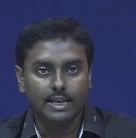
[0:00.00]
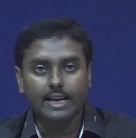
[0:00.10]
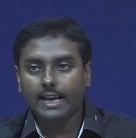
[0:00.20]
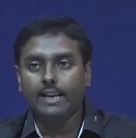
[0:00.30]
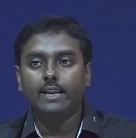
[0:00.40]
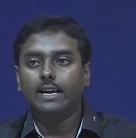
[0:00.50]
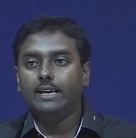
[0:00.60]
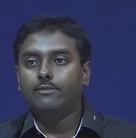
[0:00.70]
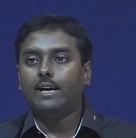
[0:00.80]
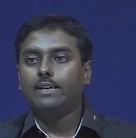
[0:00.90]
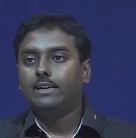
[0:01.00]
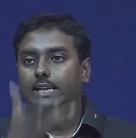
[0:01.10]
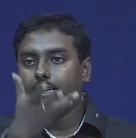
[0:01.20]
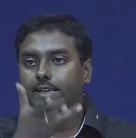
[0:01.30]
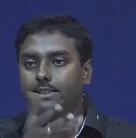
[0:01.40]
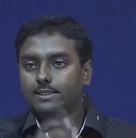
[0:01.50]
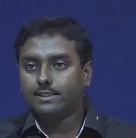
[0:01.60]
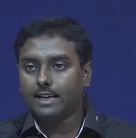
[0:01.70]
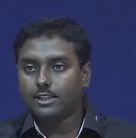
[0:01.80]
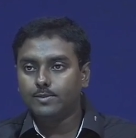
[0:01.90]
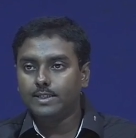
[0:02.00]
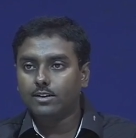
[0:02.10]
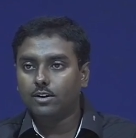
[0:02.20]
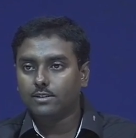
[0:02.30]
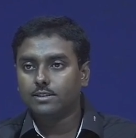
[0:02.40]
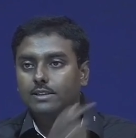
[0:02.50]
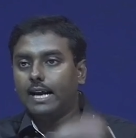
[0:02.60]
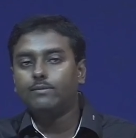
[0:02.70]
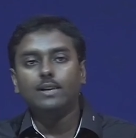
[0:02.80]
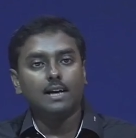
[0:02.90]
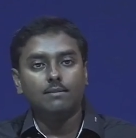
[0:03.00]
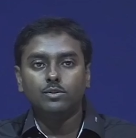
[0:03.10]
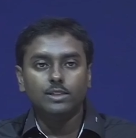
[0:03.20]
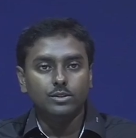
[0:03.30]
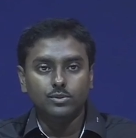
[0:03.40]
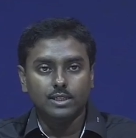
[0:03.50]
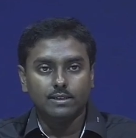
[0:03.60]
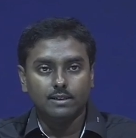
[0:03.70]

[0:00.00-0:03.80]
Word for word: Again if I increase the transmitter cost that will come to the user.